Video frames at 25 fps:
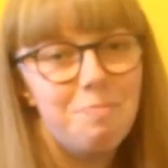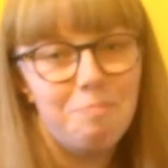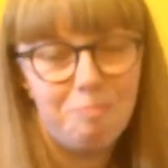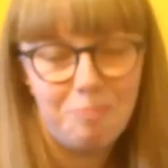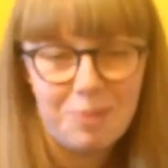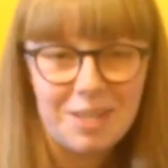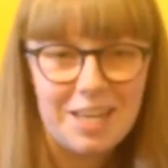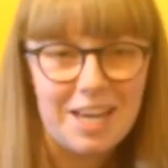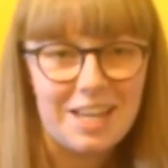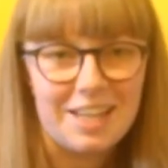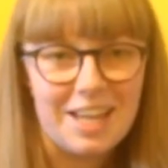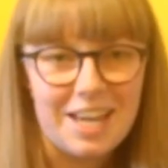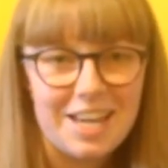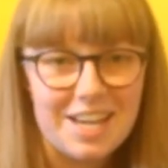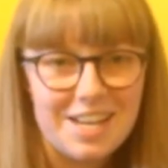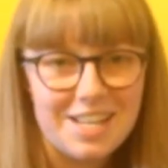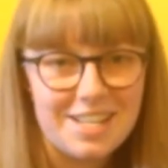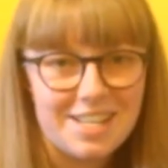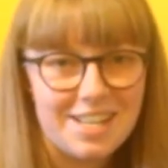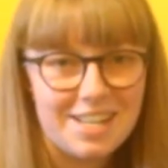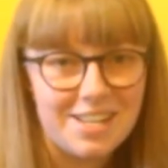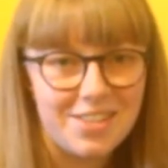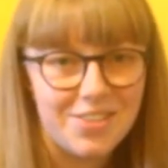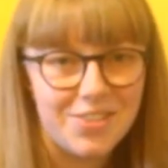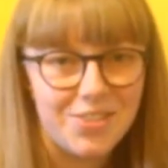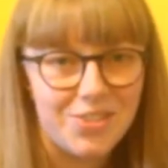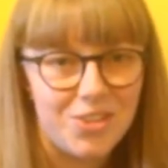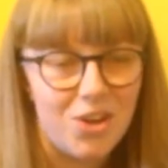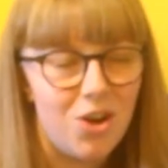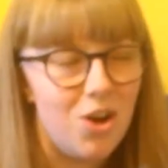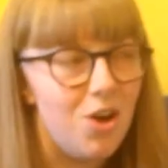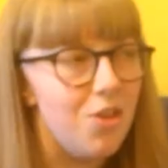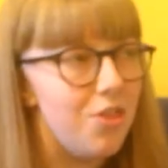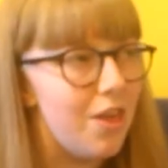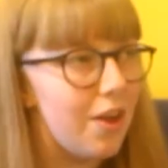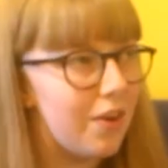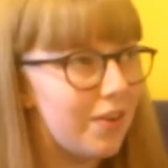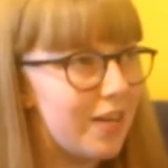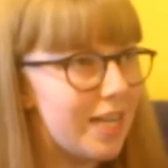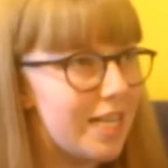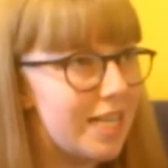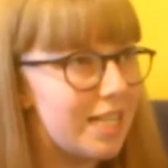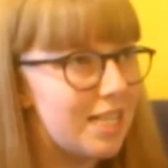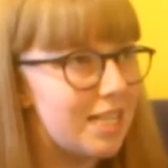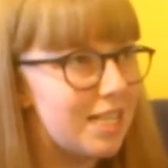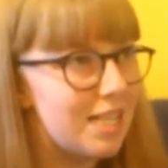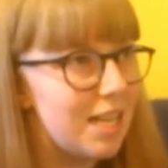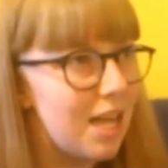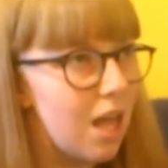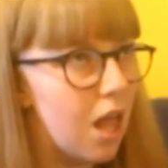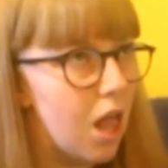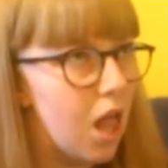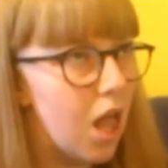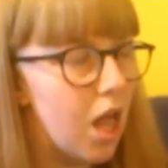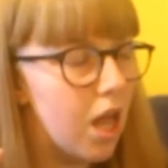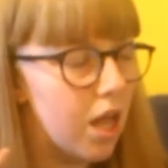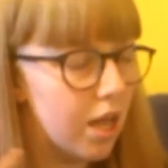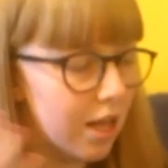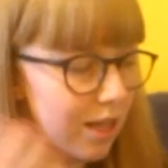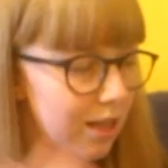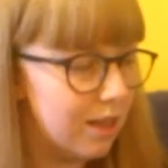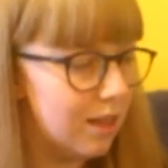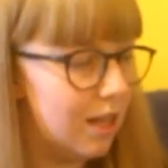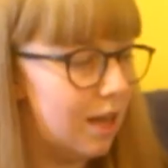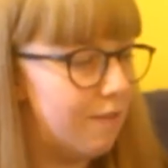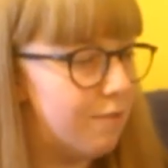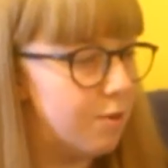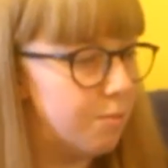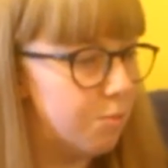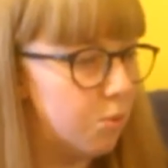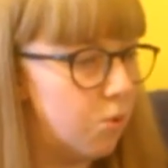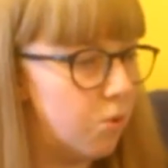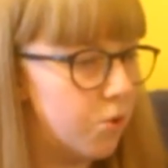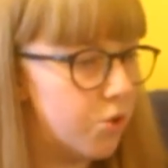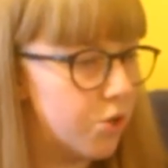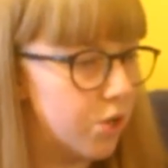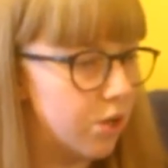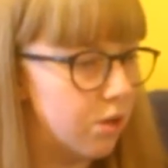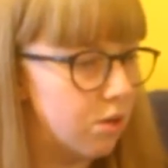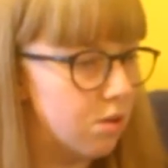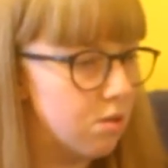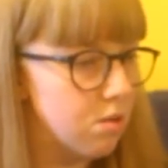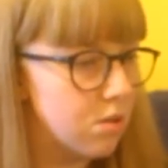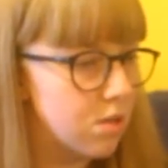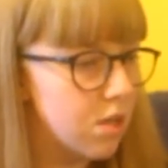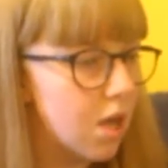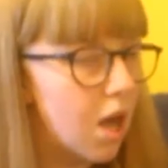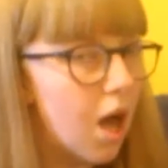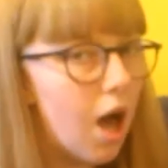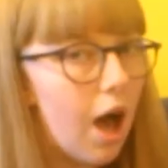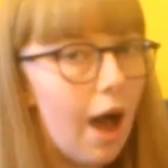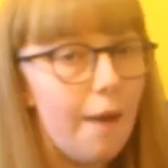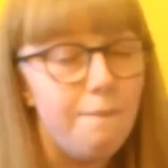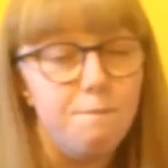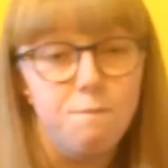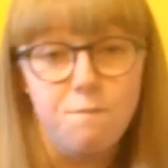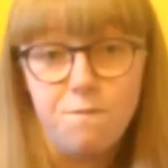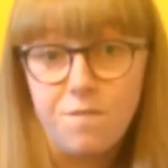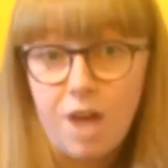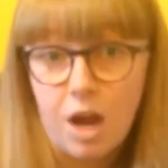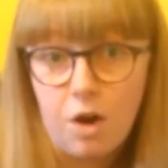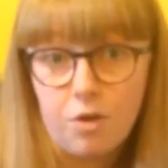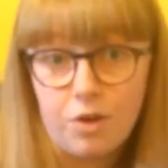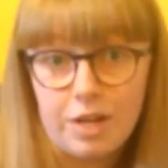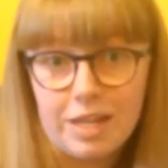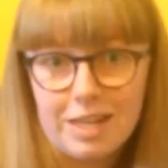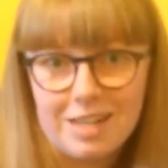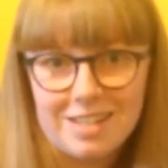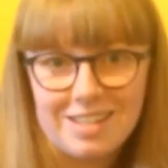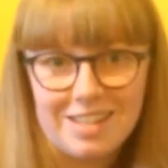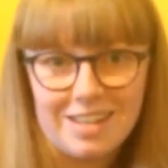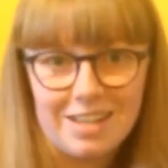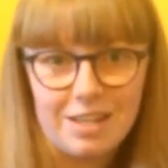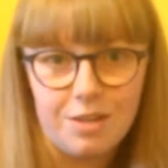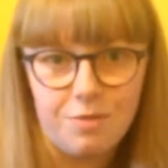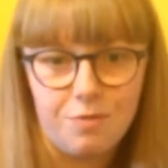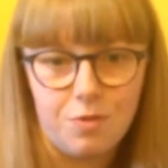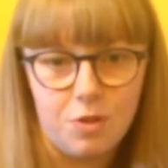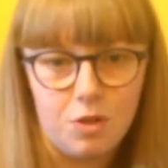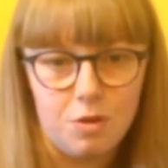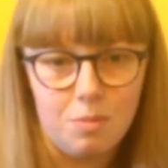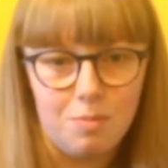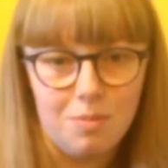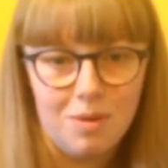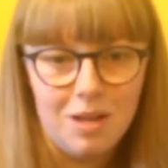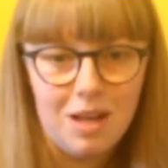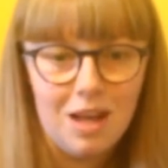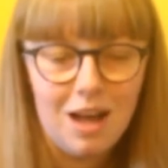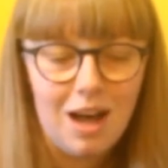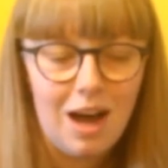But yeah, like I said at the start, there is 11 more shows. I'm very excited for them.